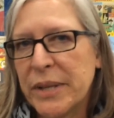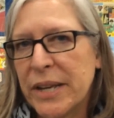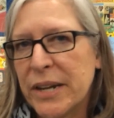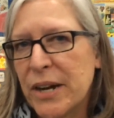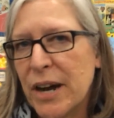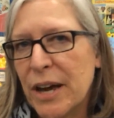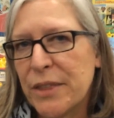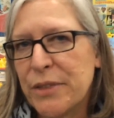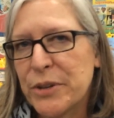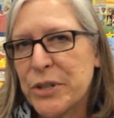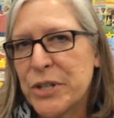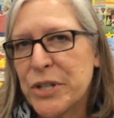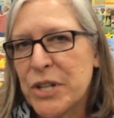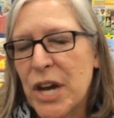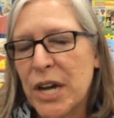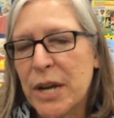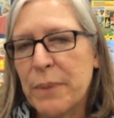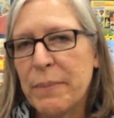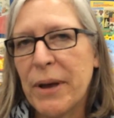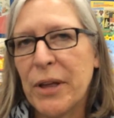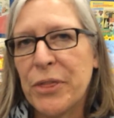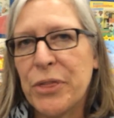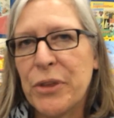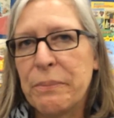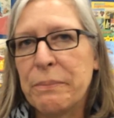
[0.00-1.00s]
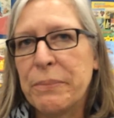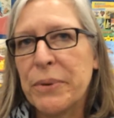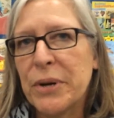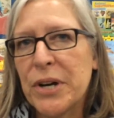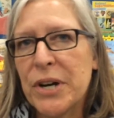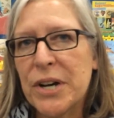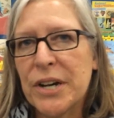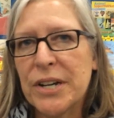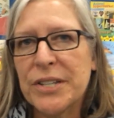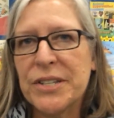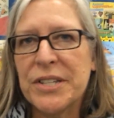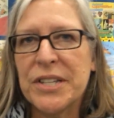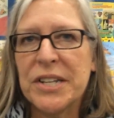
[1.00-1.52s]
We let authors talk about their
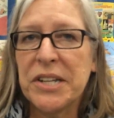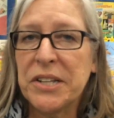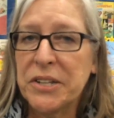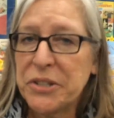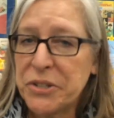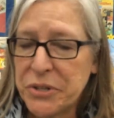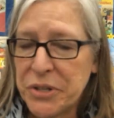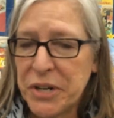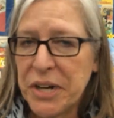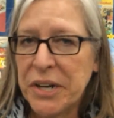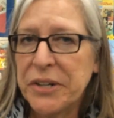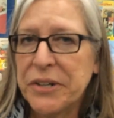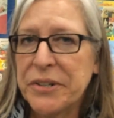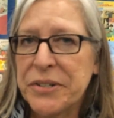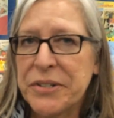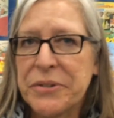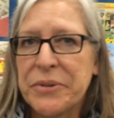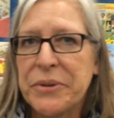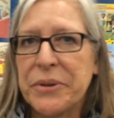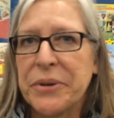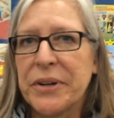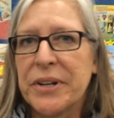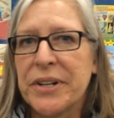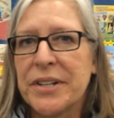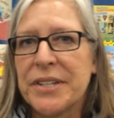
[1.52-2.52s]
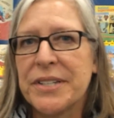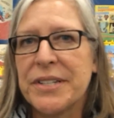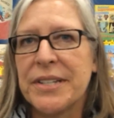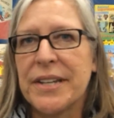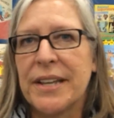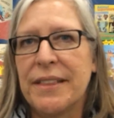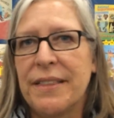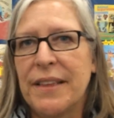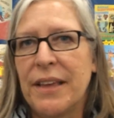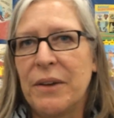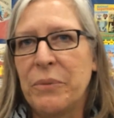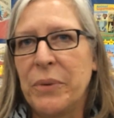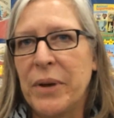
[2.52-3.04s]
books and illustrators, of course.
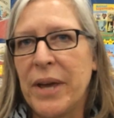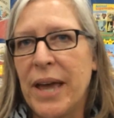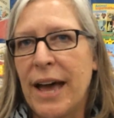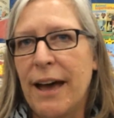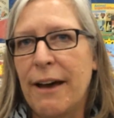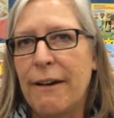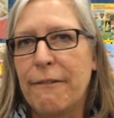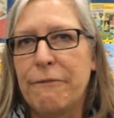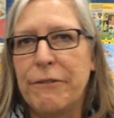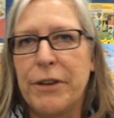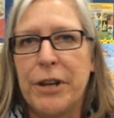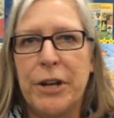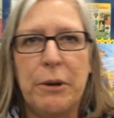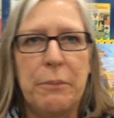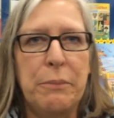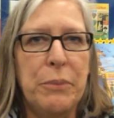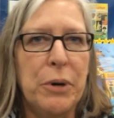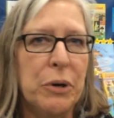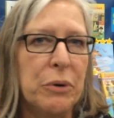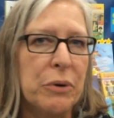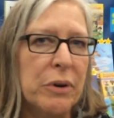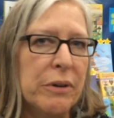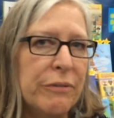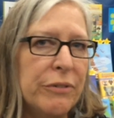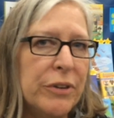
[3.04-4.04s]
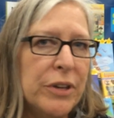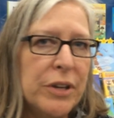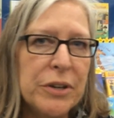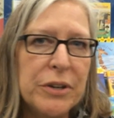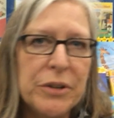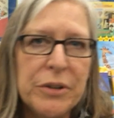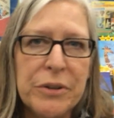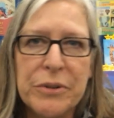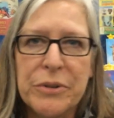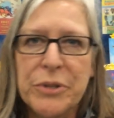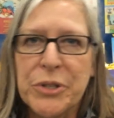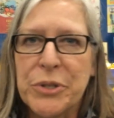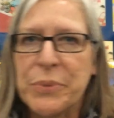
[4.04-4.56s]
And then we have, you know, book
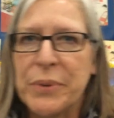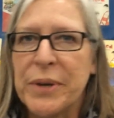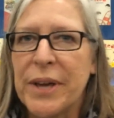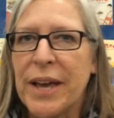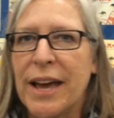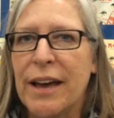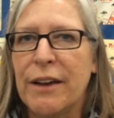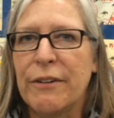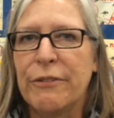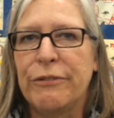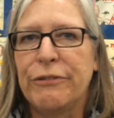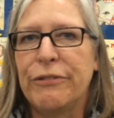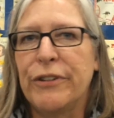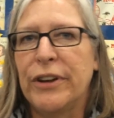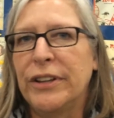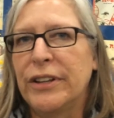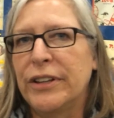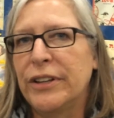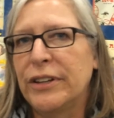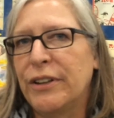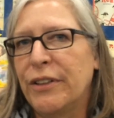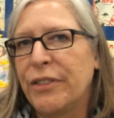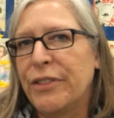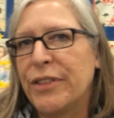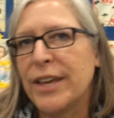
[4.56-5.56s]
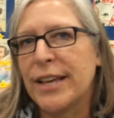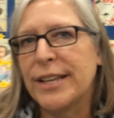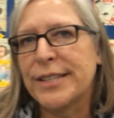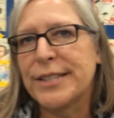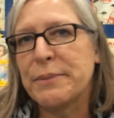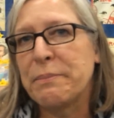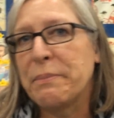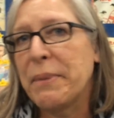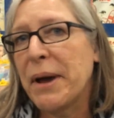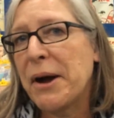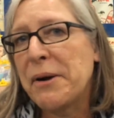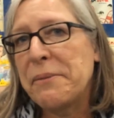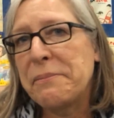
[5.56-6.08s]
reviews. We have fun little
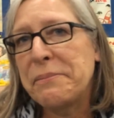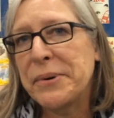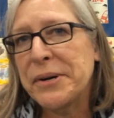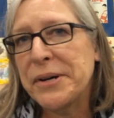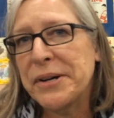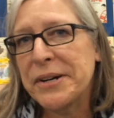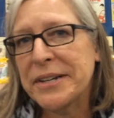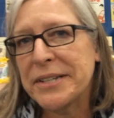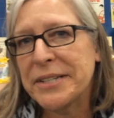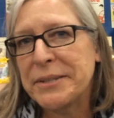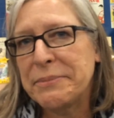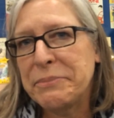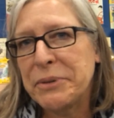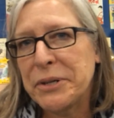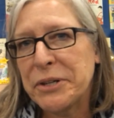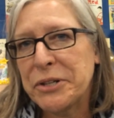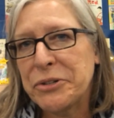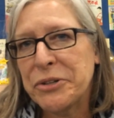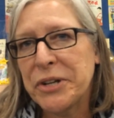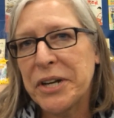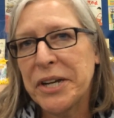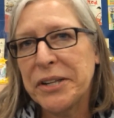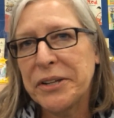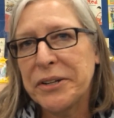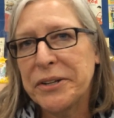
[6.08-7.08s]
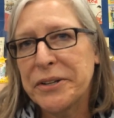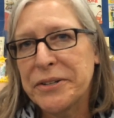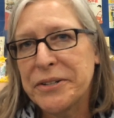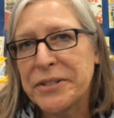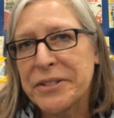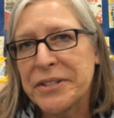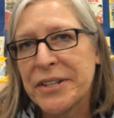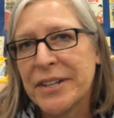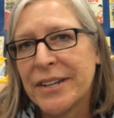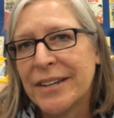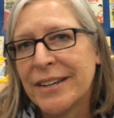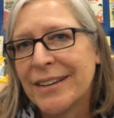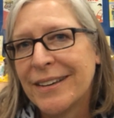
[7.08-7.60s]
things about books, book
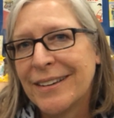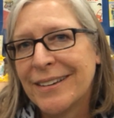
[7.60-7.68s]
trailers,